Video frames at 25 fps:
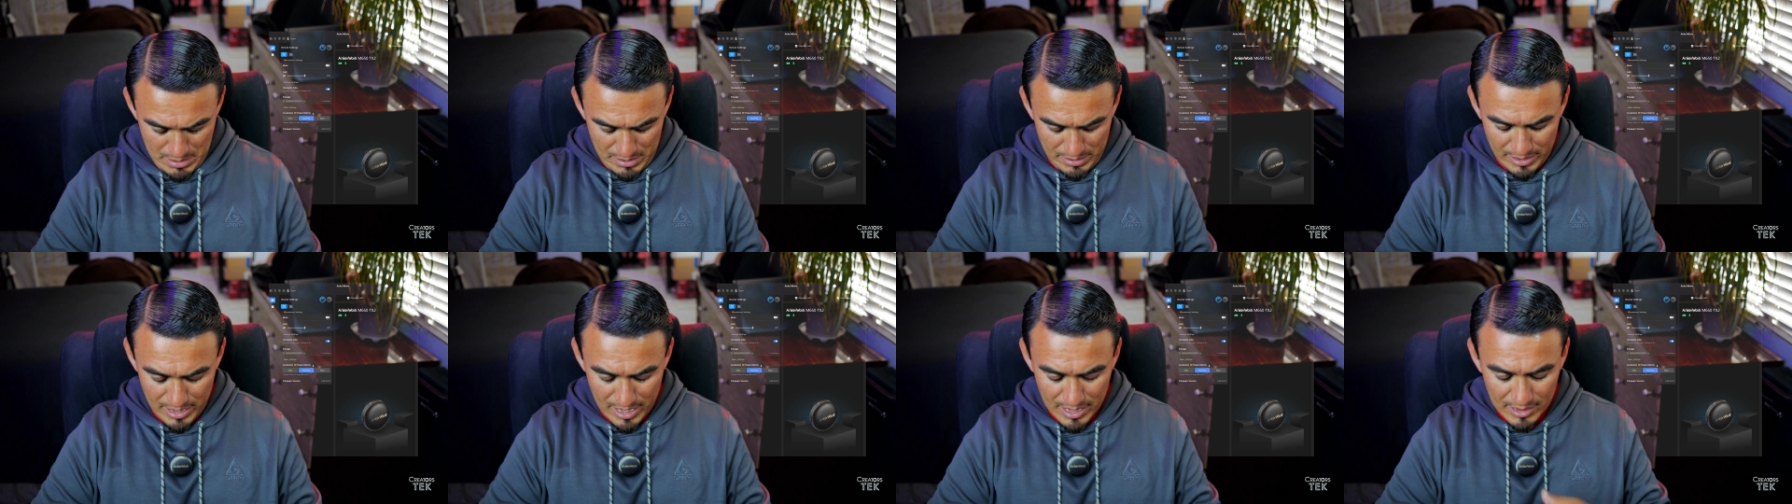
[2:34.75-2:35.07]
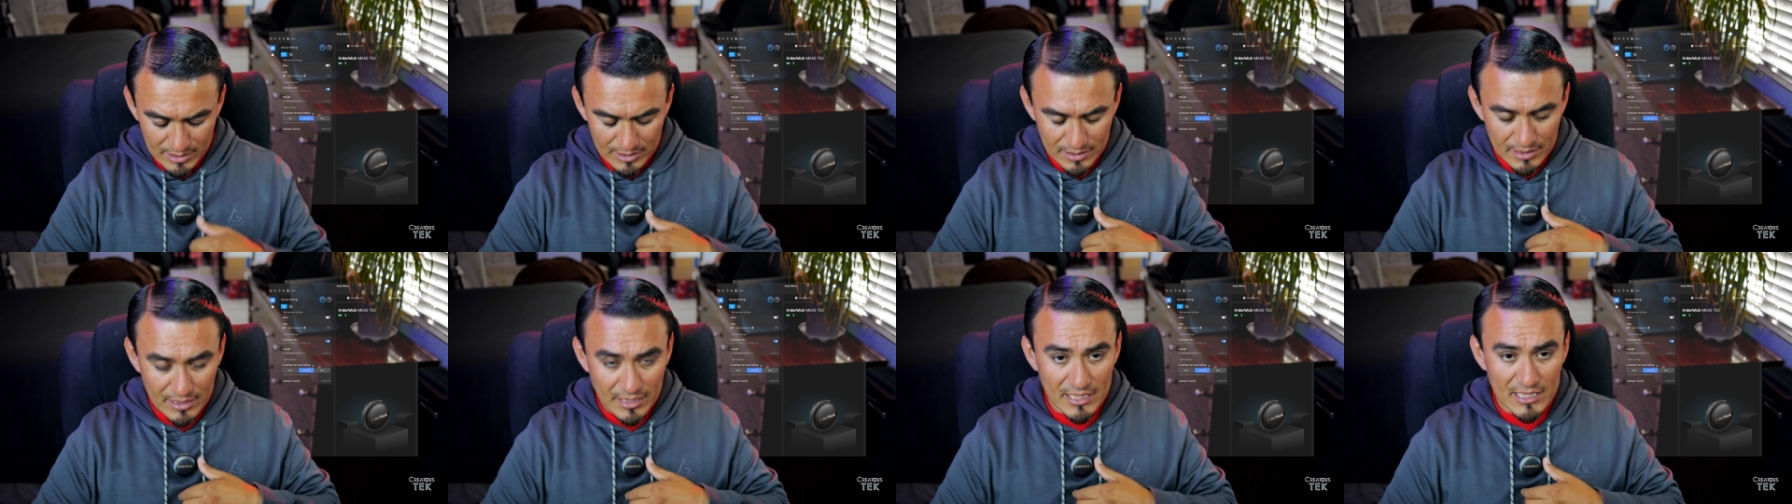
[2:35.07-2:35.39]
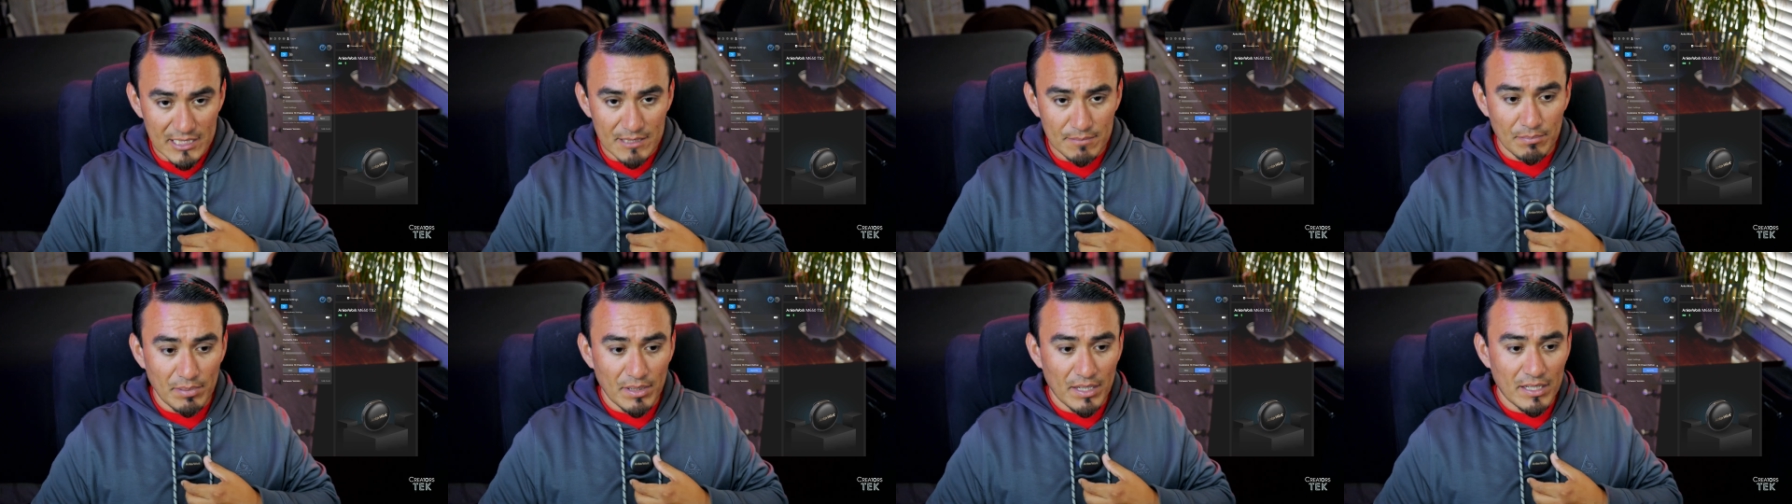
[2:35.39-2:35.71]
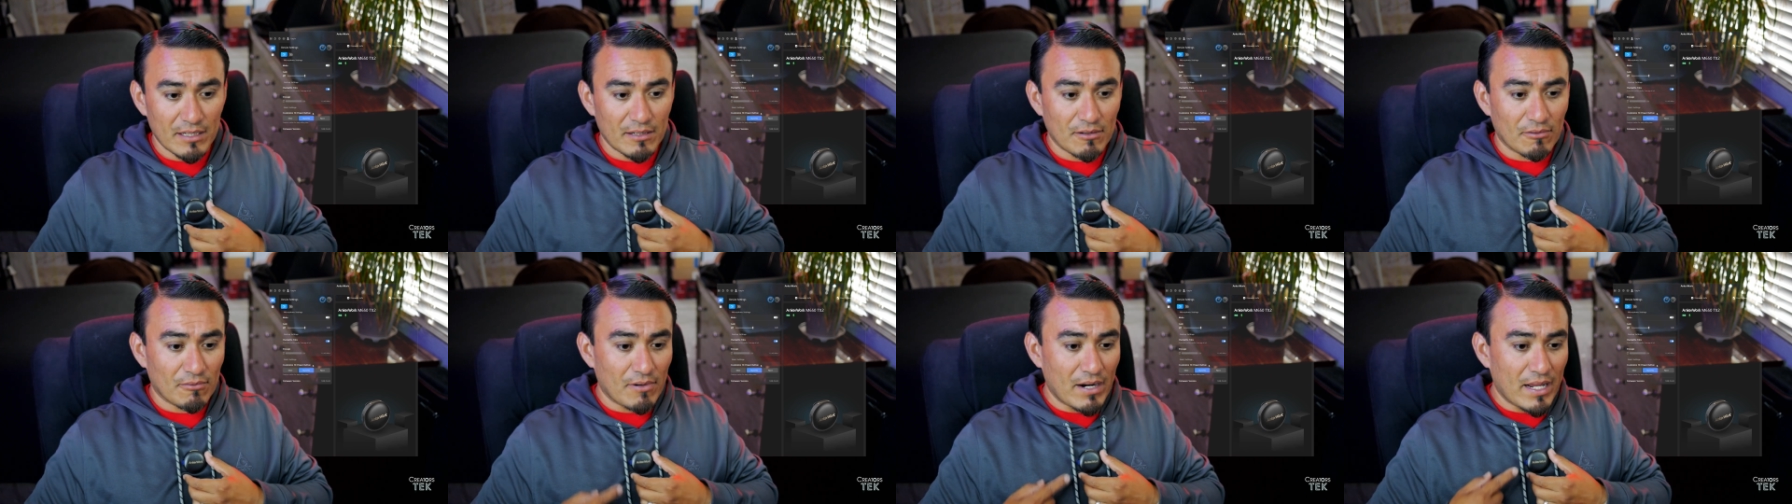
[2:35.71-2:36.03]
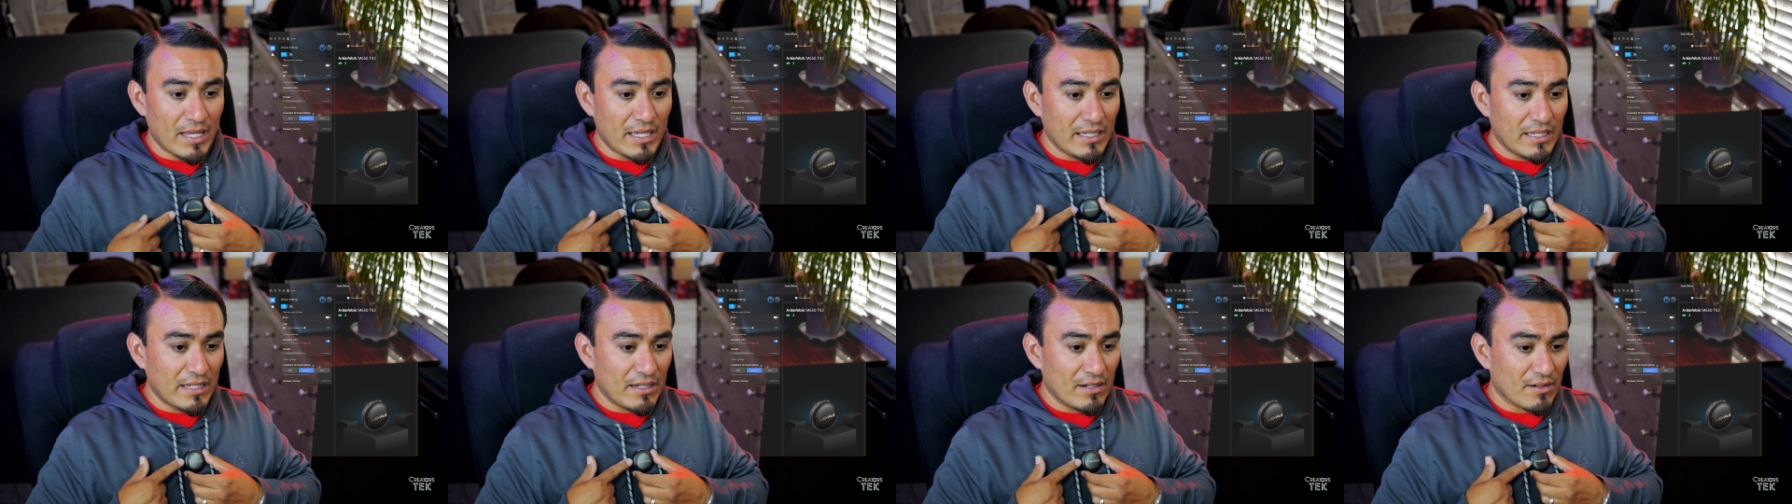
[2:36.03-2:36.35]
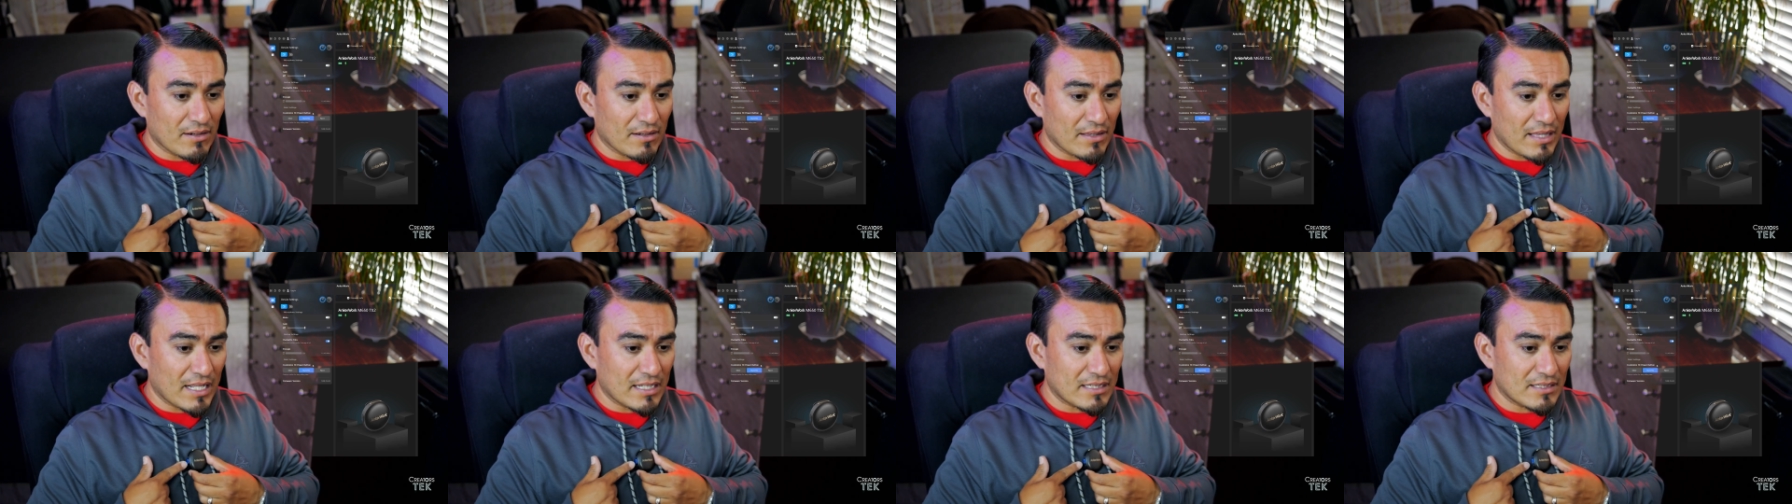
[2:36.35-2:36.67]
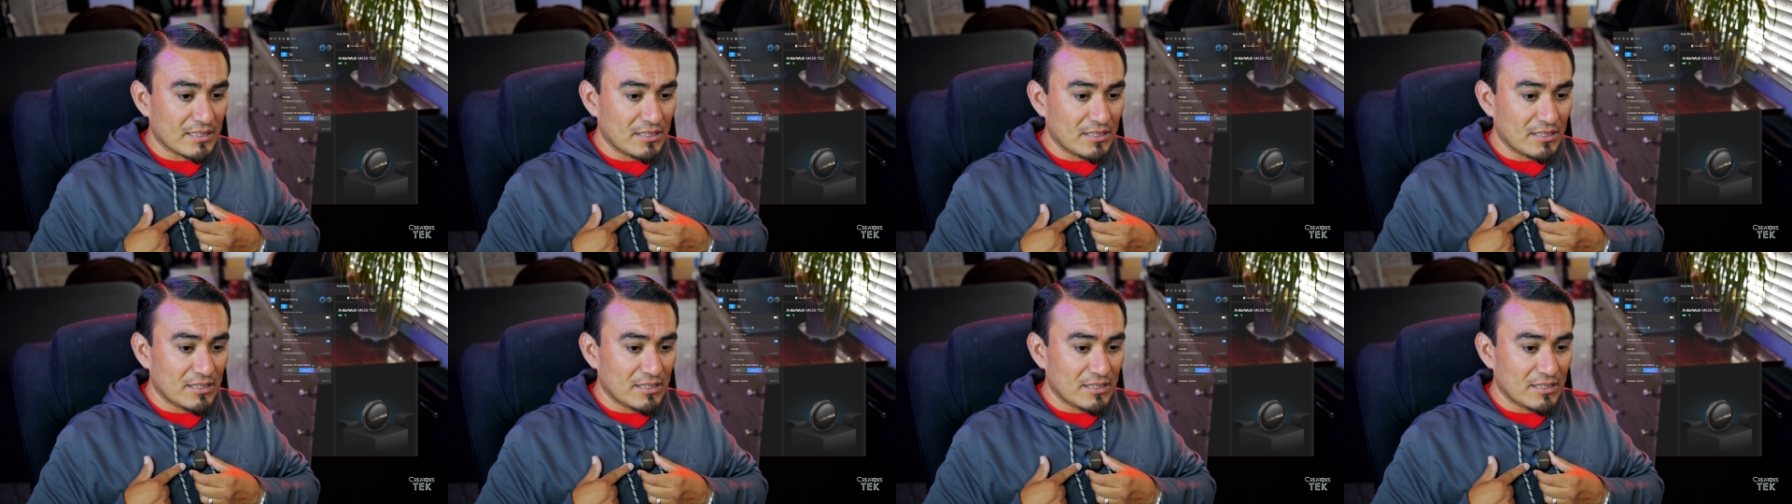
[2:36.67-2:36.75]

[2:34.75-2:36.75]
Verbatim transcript: That's this button right here that